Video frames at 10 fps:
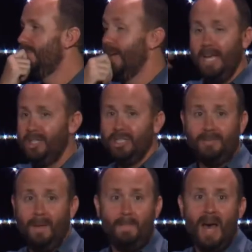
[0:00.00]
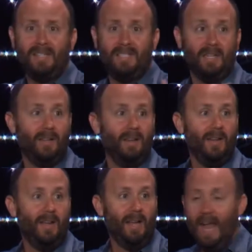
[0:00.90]
It busted.
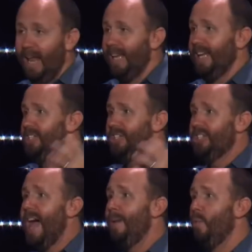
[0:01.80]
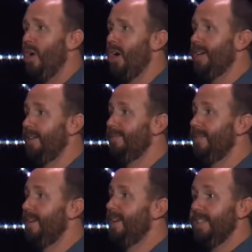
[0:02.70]
Like it just stopped working.
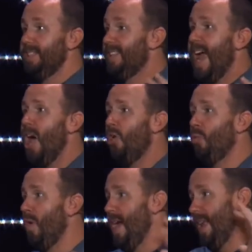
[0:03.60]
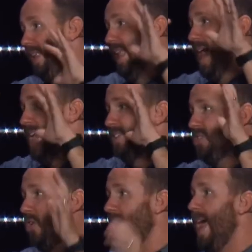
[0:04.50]
The sound went, lines
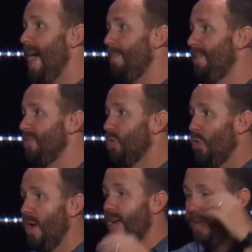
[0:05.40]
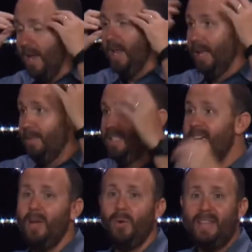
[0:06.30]
started happening in the screen. Let me
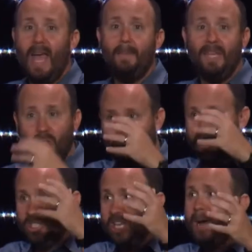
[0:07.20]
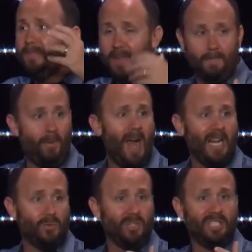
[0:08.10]
tell you what that means. When something
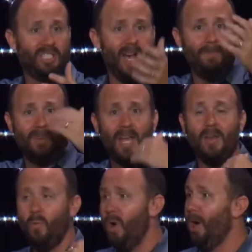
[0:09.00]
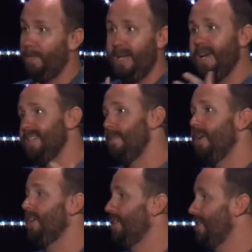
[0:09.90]
breaks, when something doesn't work, because I'm
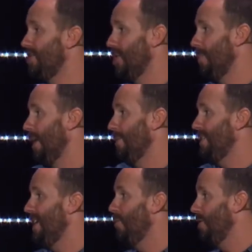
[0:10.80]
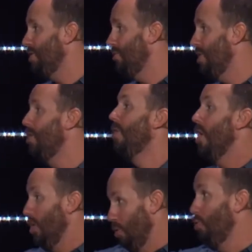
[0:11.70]
a good consumer, let me tell you what you do.
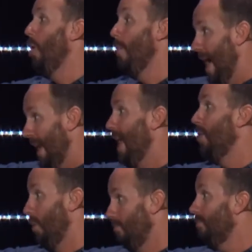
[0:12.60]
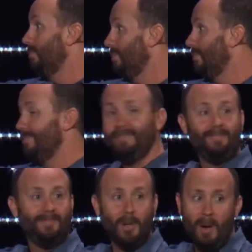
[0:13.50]
You go buy another one.
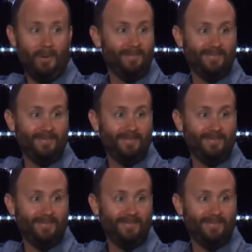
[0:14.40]
Come on.